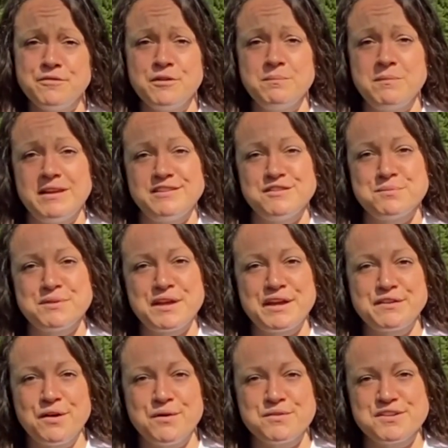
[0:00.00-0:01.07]
for me to
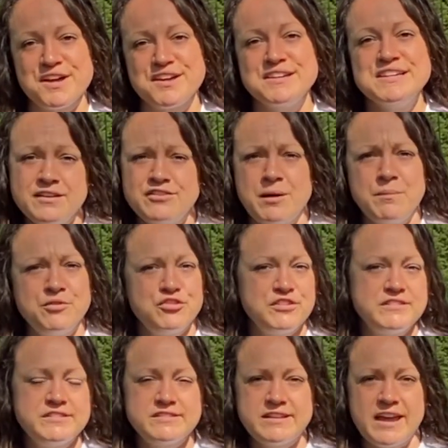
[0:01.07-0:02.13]
plant oca.
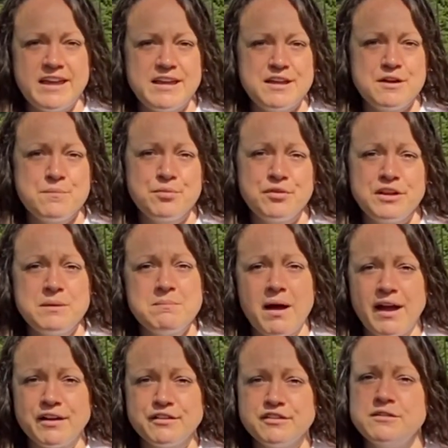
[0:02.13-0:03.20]
Temperatures stay pretty
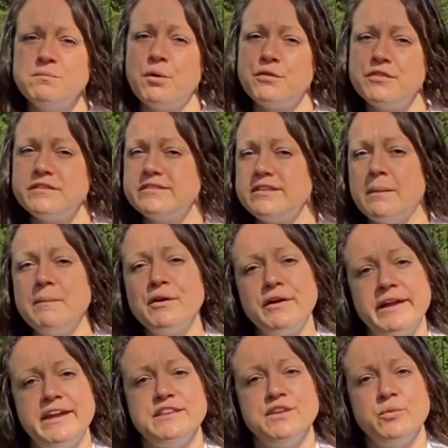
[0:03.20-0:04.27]
mild in both the
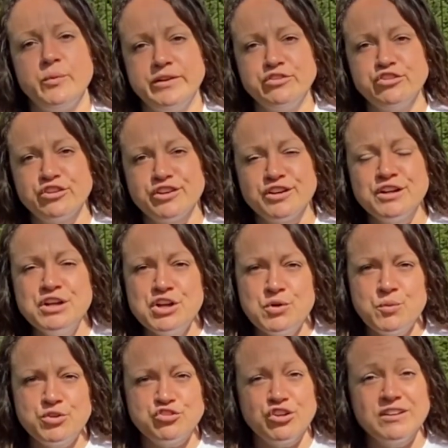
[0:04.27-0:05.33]
summer and the winter,
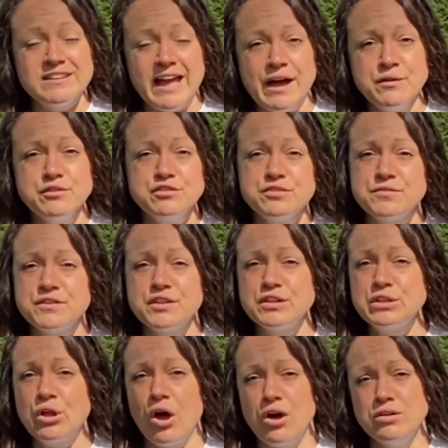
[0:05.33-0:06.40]
which allows for the
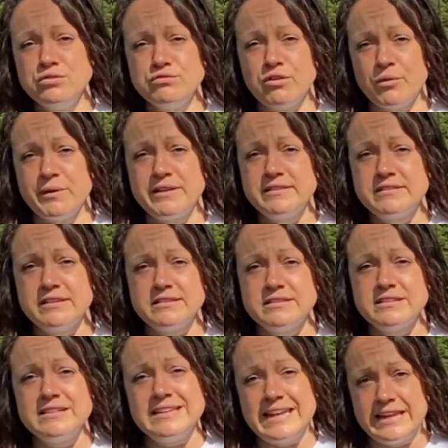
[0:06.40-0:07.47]
long growing
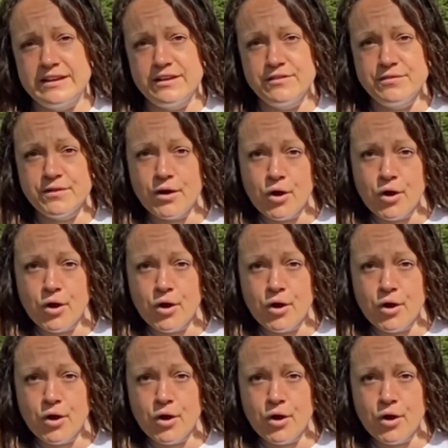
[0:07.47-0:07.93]
season needed for